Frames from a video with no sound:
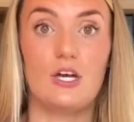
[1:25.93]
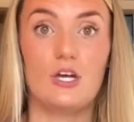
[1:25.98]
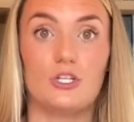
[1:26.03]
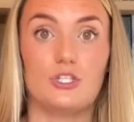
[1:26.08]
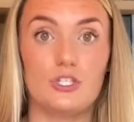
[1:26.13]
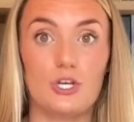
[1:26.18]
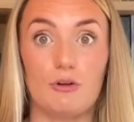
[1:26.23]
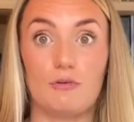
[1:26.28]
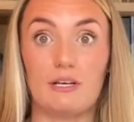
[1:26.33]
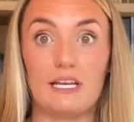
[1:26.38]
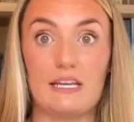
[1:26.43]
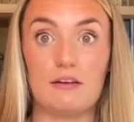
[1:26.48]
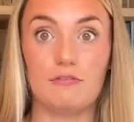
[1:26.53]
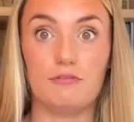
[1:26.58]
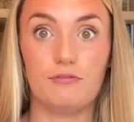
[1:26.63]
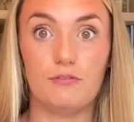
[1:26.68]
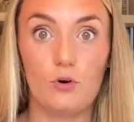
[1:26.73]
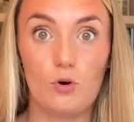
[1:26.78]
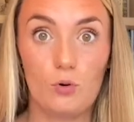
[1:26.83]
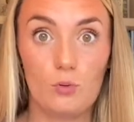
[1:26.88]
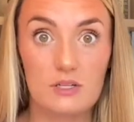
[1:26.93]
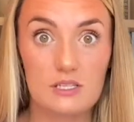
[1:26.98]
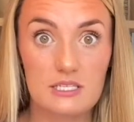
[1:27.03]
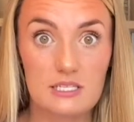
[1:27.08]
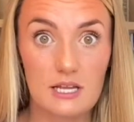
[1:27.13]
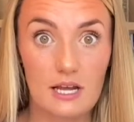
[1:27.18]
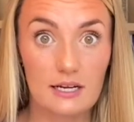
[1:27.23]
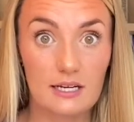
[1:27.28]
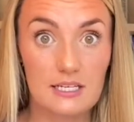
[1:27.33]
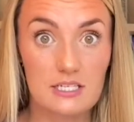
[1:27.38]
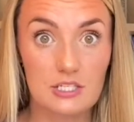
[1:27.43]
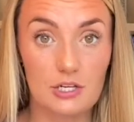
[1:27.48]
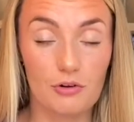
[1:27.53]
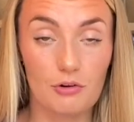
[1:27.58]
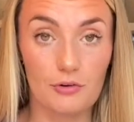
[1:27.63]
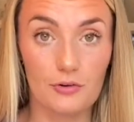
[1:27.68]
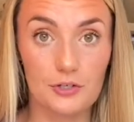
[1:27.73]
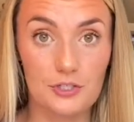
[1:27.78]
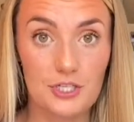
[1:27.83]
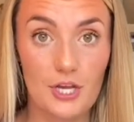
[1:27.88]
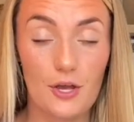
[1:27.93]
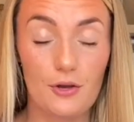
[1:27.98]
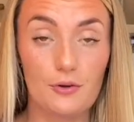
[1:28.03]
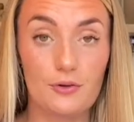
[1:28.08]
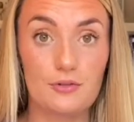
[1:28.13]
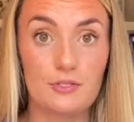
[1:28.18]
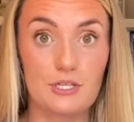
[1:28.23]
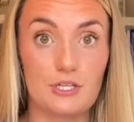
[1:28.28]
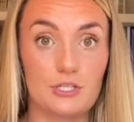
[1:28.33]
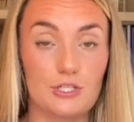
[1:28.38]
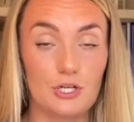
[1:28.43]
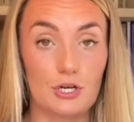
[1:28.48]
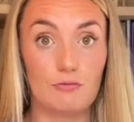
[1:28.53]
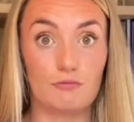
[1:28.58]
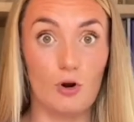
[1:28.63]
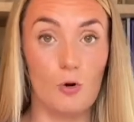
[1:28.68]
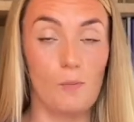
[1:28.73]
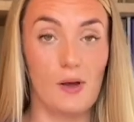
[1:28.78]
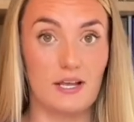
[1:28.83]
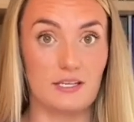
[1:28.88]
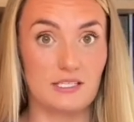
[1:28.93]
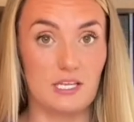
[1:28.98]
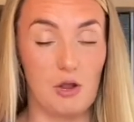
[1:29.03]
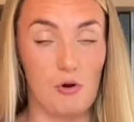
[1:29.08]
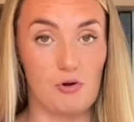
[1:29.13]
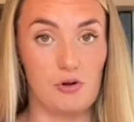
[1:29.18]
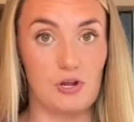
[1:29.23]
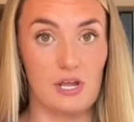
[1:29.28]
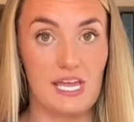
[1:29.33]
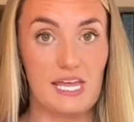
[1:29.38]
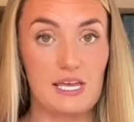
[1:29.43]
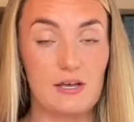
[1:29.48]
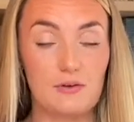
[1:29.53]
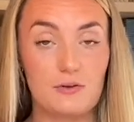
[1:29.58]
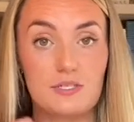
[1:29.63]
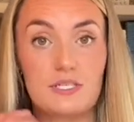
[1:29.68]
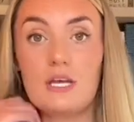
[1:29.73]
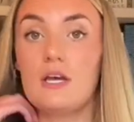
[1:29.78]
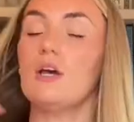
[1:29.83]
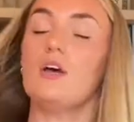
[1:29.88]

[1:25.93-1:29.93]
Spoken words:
Don't lean forward slightly so you're on your toes, and don't rock back so you're on your heels.